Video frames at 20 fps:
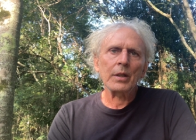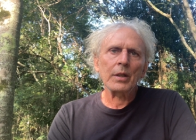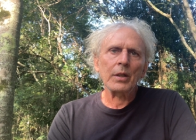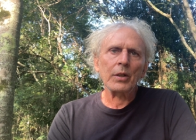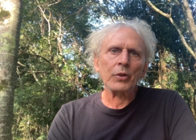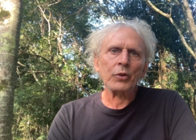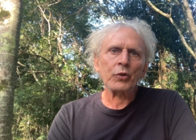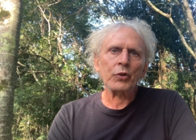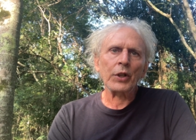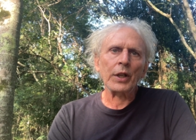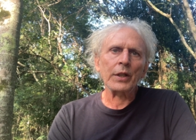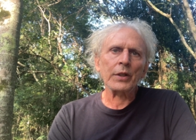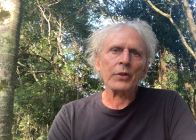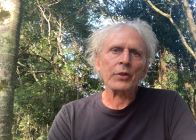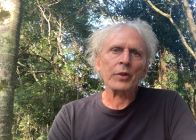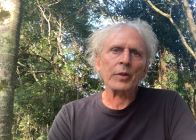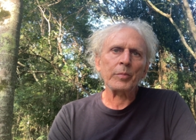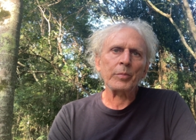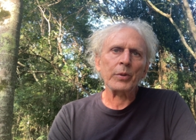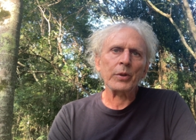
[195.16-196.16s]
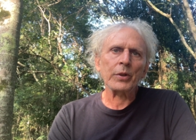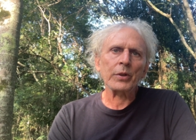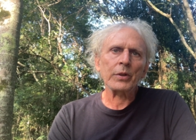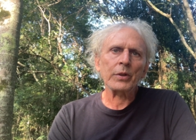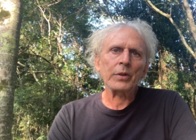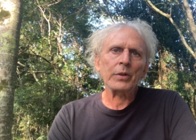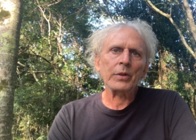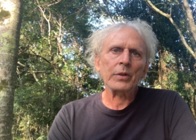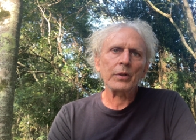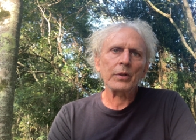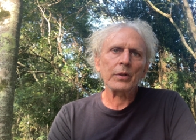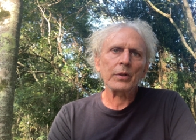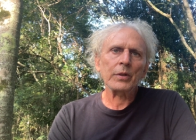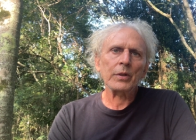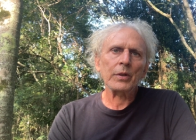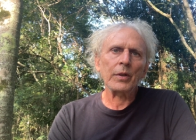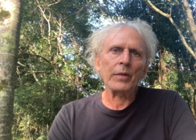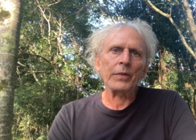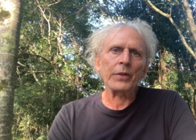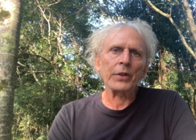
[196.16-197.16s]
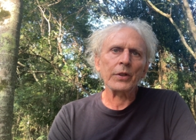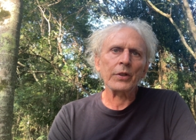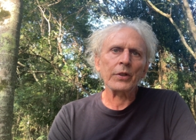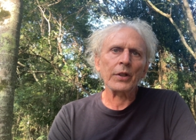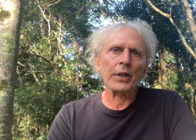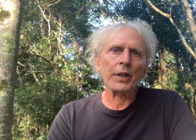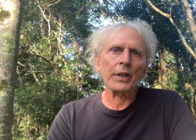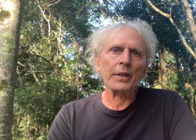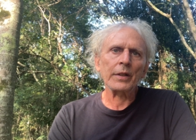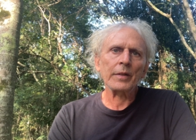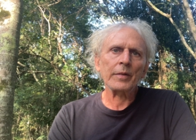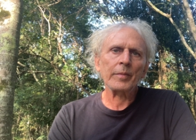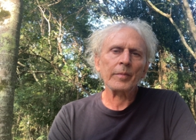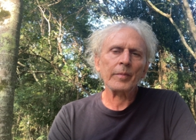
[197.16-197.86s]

Australia's support of Ukraine.